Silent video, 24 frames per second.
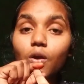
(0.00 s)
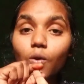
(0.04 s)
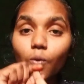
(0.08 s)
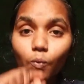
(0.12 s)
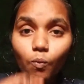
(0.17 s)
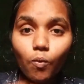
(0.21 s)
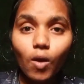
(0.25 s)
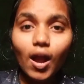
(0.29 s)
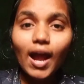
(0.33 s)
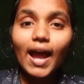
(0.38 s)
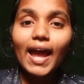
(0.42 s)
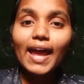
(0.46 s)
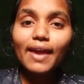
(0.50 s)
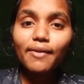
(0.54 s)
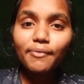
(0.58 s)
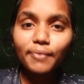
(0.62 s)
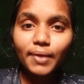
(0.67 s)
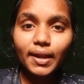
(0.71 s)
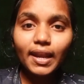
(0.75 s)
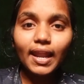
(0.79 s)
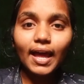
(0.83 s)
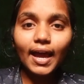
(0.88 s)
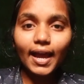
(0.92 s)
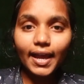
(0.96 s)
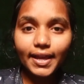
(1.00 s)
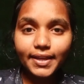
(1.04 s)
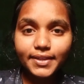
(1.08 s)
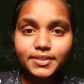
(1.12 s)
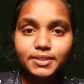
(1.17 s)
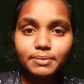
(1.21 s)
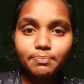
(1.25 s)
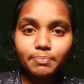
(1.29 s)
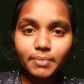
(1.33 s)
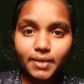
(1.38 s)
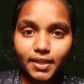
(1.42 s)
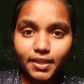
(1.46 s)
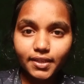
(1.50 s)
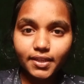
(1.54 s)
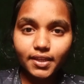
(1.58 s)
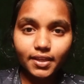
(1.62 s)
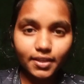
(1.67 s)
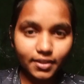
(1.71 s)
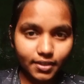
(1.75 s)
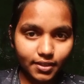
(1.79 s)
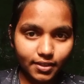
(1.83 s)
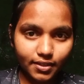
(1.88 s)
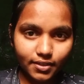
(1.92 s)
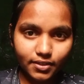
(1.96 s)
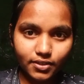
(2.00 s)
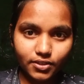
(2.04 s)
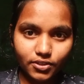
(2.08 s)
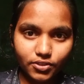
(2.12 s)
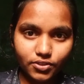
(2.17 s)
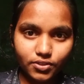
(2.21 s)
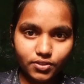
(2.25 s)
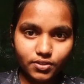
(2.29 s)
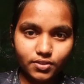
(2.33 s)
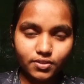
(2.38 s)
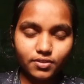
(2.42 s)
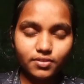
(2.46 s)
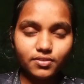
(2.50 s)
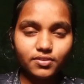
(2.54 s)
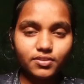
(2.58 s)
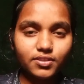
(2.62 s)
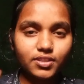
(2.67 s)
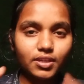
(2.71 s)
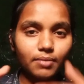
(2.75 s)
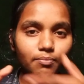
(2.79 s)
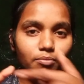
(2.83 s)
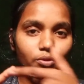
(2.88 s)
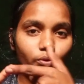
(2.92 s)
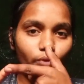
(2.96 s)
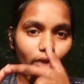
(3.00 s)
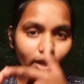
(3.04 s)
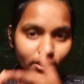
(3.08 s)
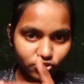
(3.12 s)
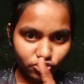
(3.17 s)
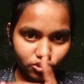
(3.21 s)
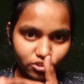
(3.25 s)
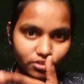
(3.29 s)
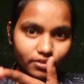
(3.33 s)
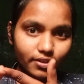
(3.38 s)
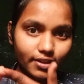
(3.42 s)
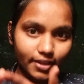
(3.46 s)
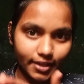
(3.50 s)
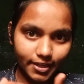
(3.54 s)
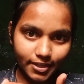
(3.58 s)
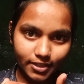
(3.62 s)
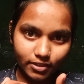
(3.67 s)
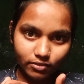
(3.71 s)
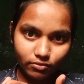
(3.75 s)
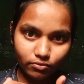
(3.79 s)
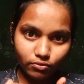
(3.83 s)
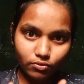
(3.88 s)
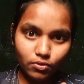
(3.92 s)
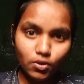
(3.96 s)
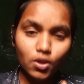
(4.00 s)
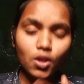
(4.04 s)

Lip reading: Why will I speak in English? WH negative.